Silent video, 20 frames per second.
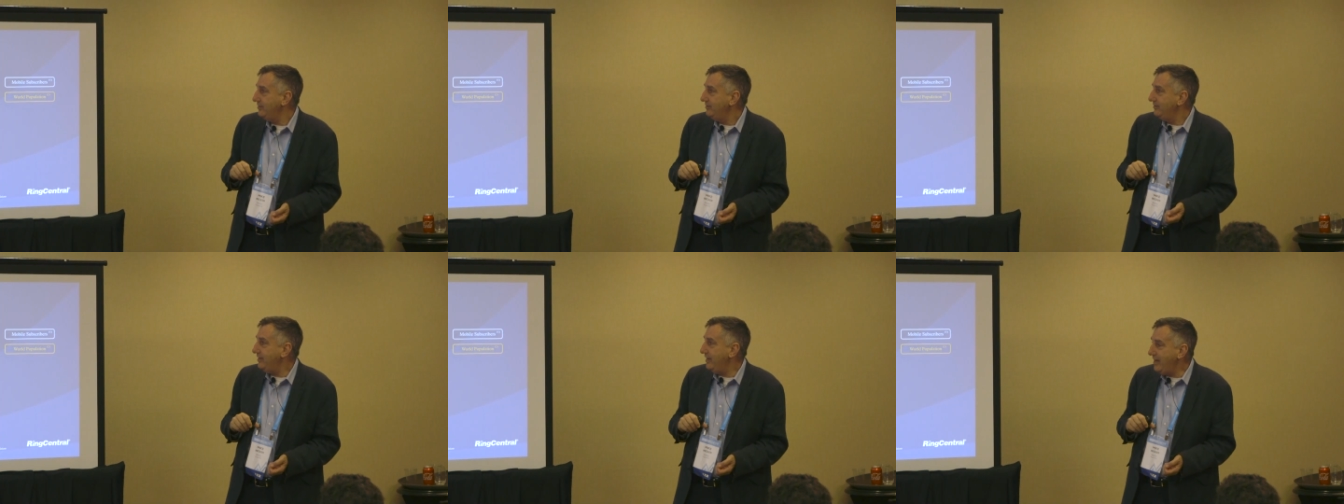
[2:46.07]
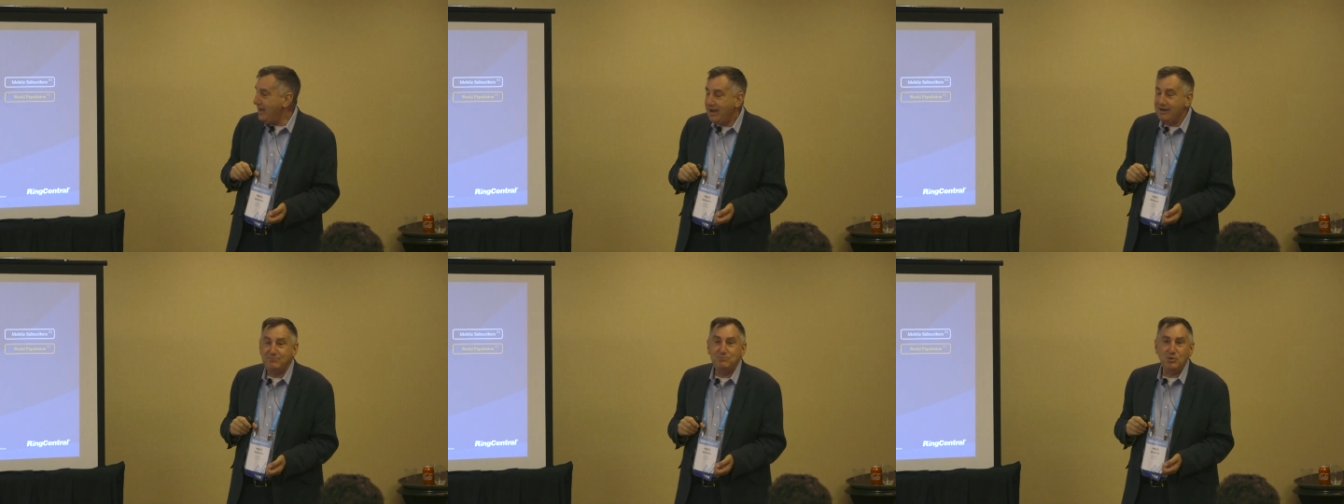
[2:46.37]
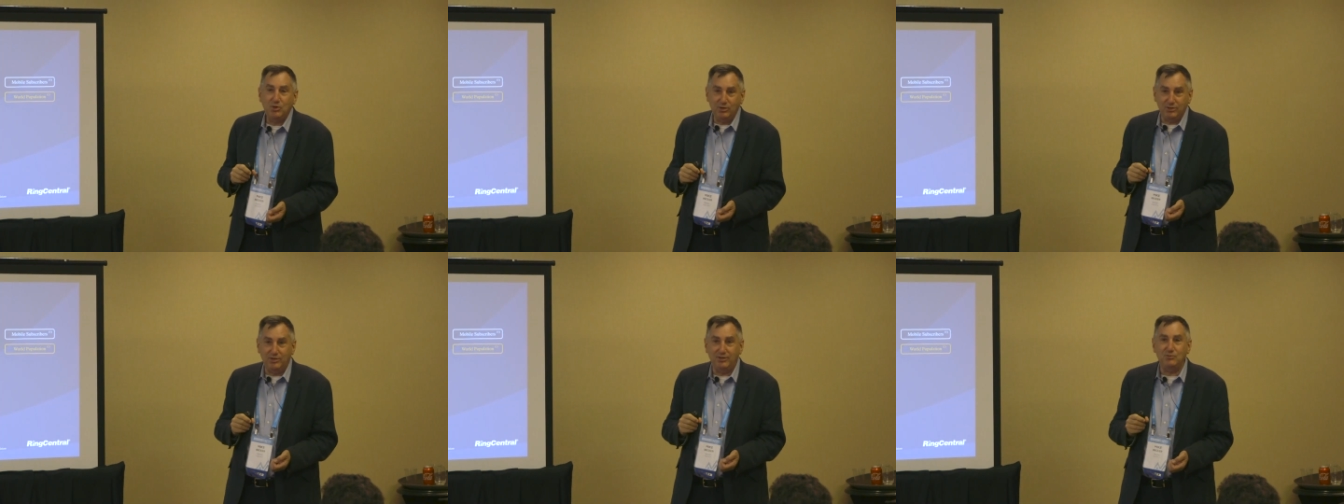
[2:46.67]
they have
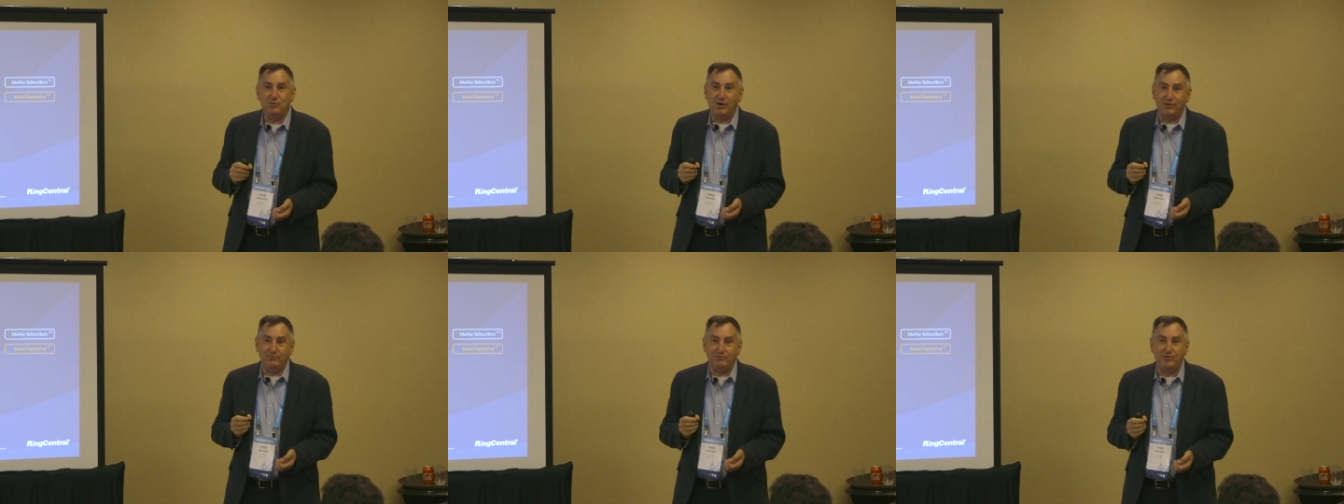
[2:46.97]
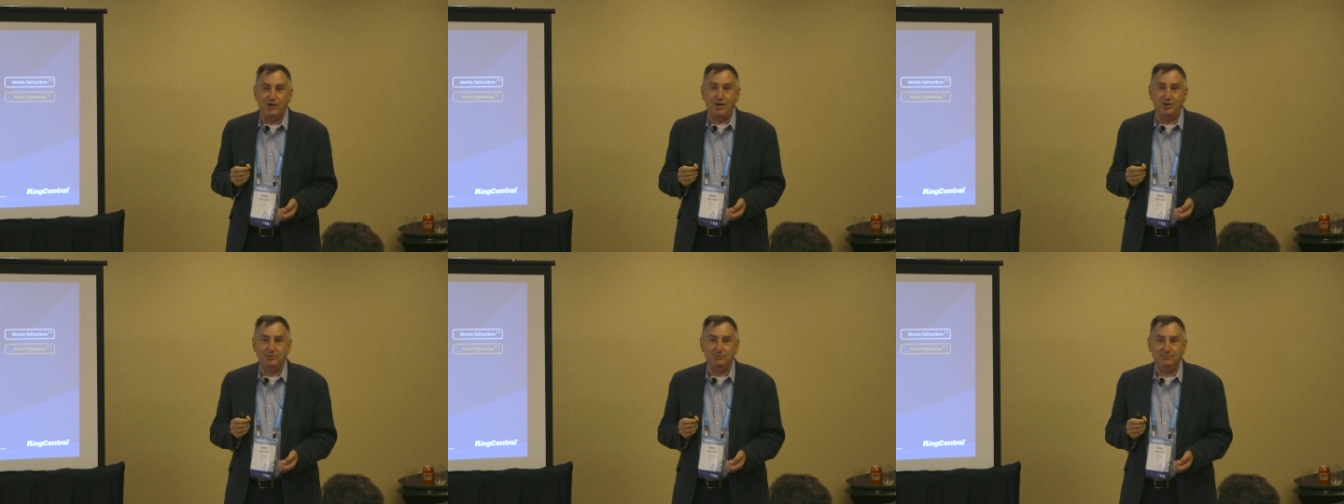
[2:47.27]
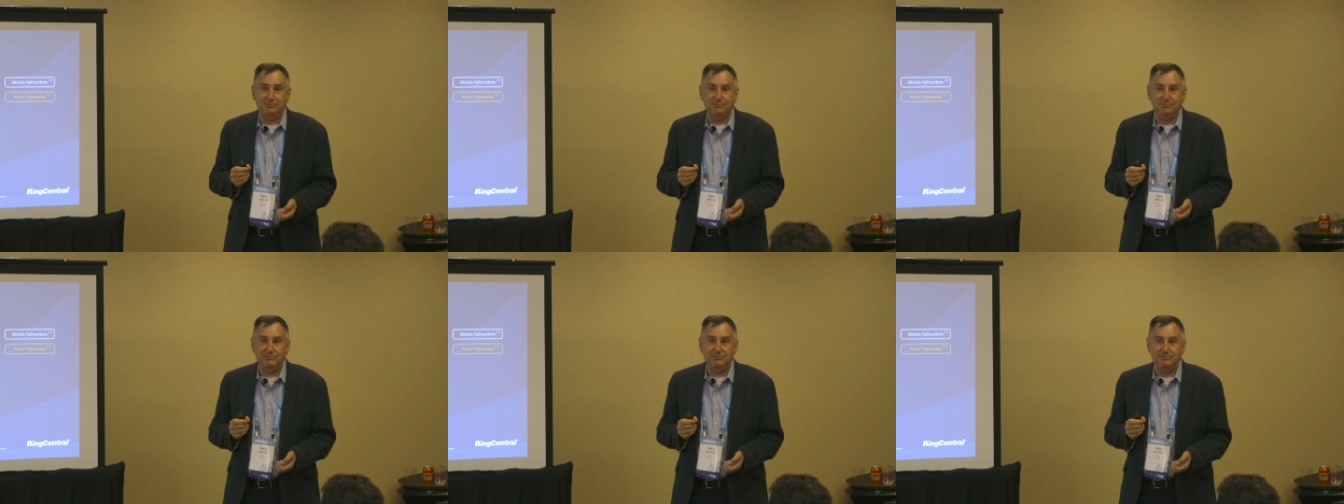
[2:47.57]
more than one phone.
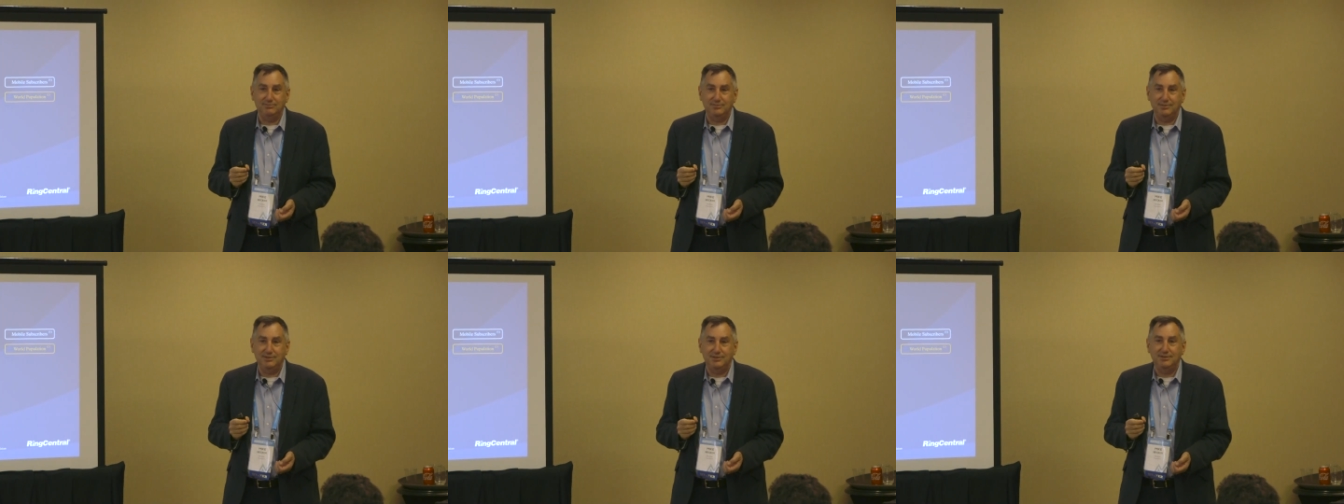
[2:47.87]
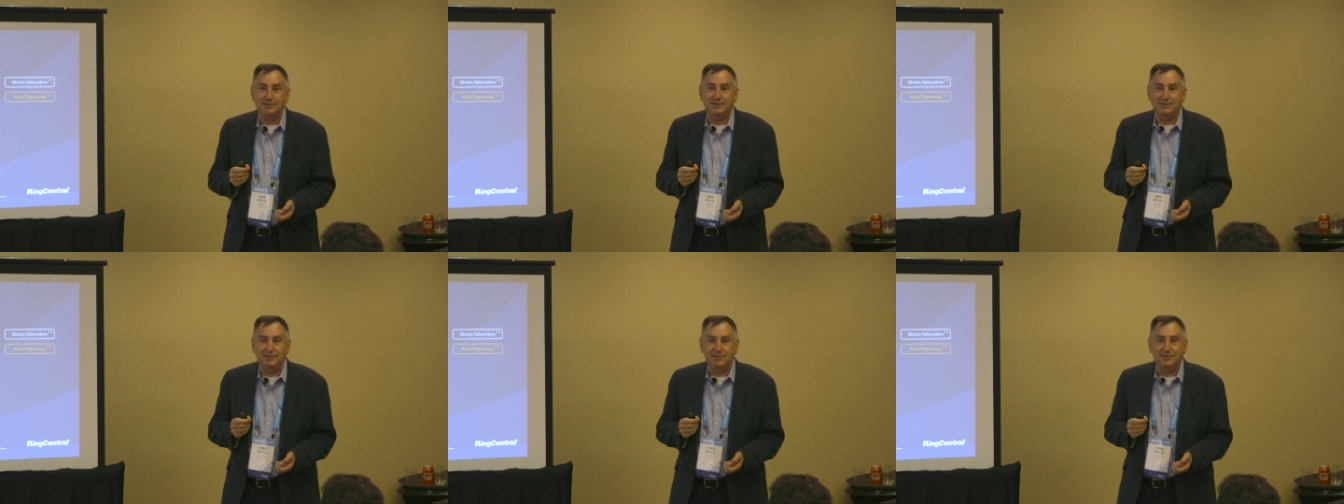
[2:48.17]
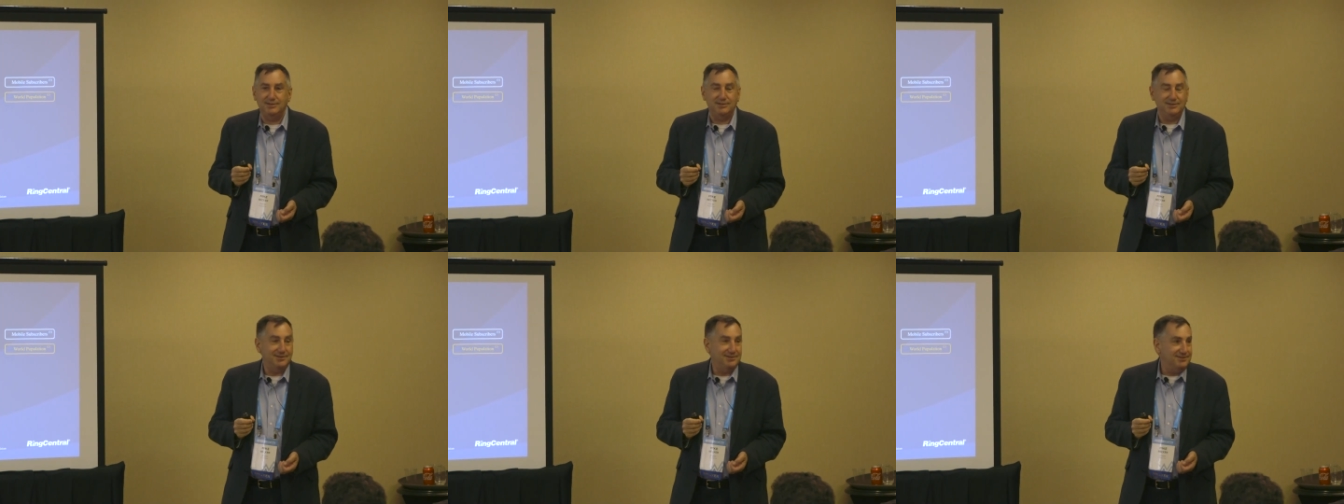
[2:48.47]

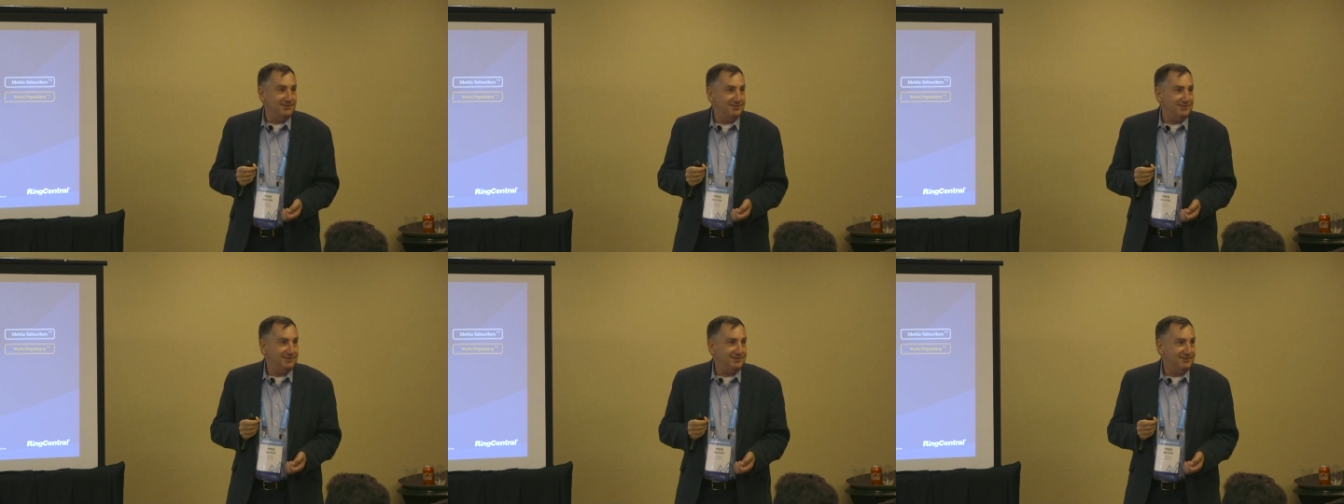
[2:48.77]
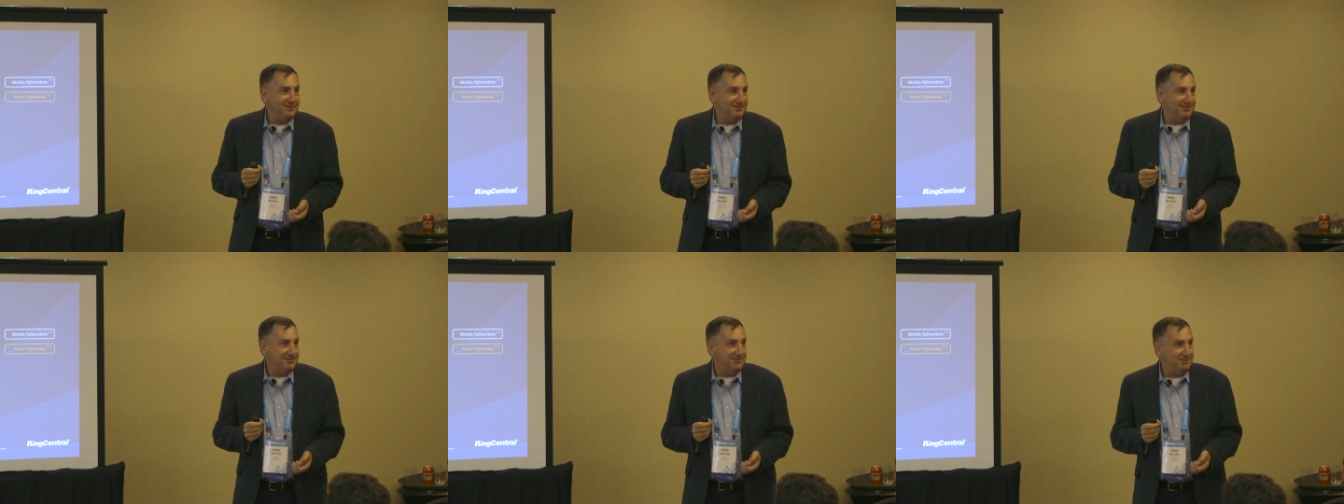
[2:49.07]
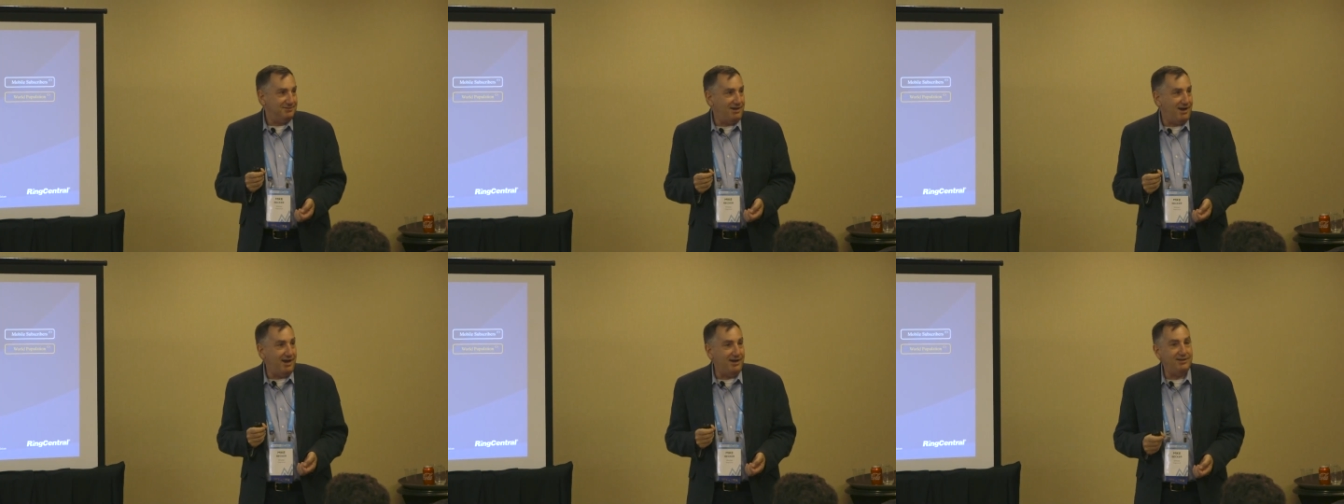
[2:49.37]

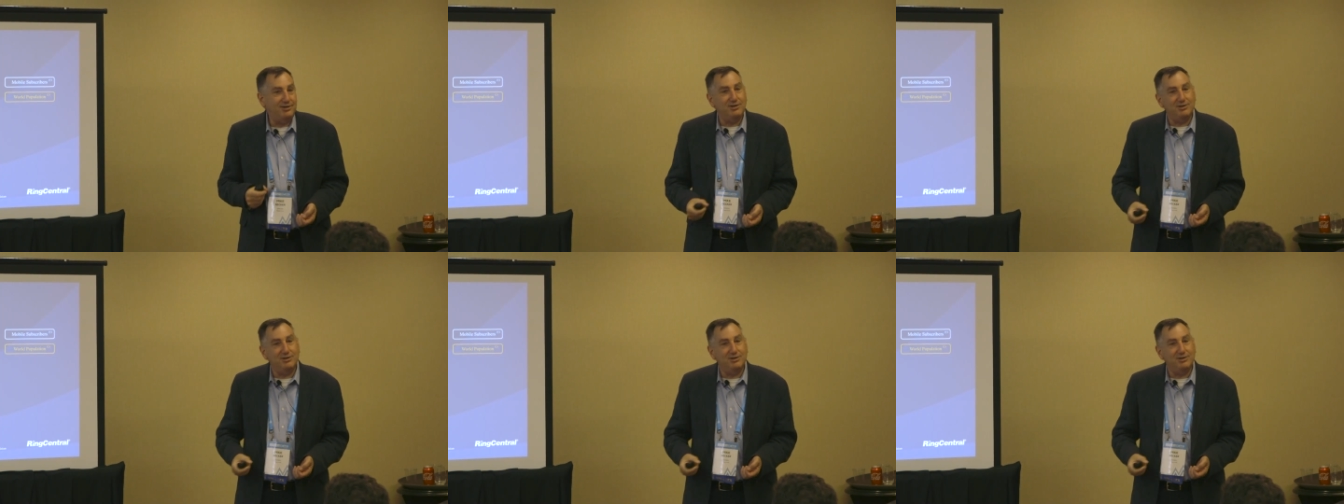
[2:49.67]
Right?